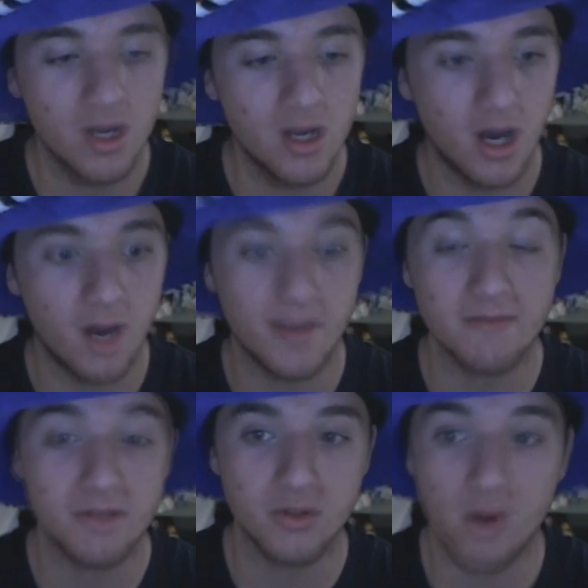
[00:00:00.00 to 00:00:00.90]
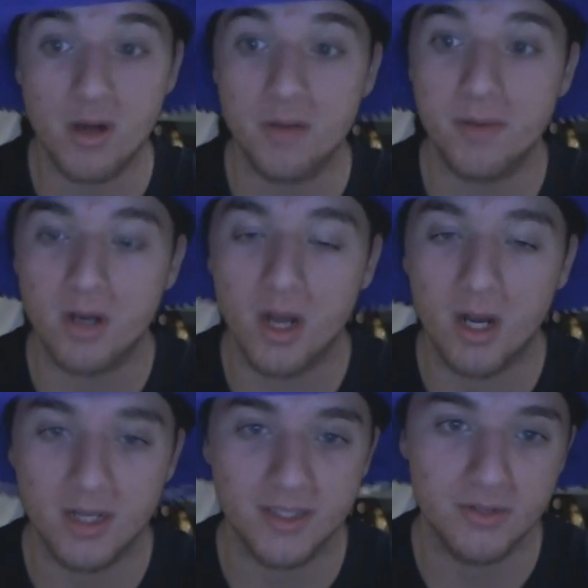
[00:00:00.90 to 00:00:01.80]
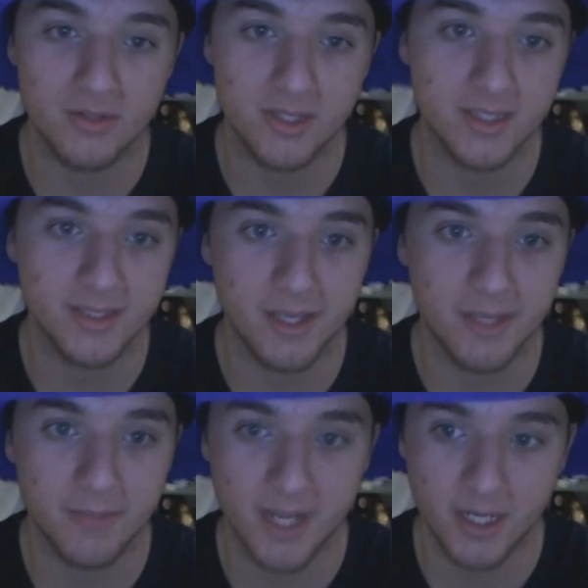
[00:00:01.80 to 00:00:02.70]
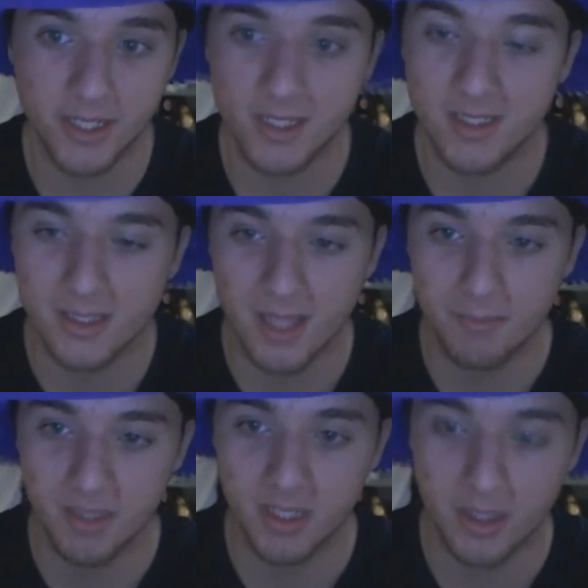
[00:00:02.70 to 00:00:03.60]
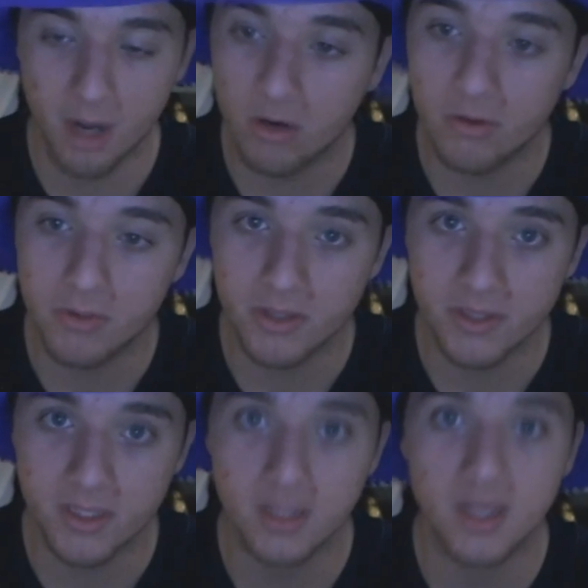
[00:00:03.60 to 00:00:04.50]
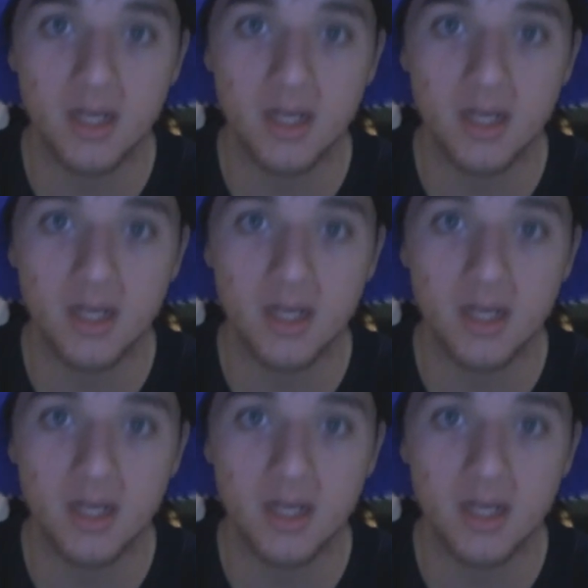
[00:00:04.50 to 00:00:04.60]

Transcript: and after the water mirror, because they use like the same techniques that B and Naruto were using,